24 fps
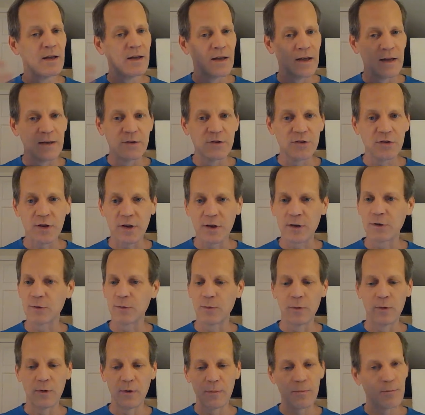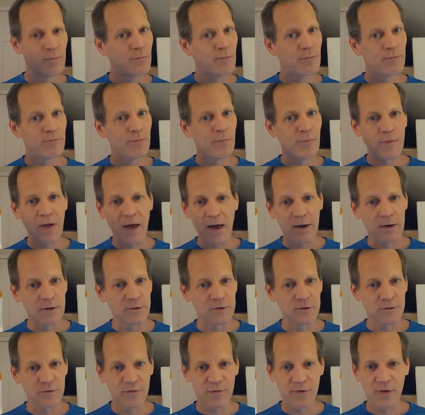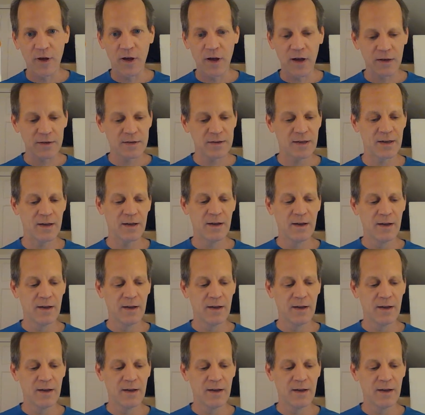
instinctual patterns of thought.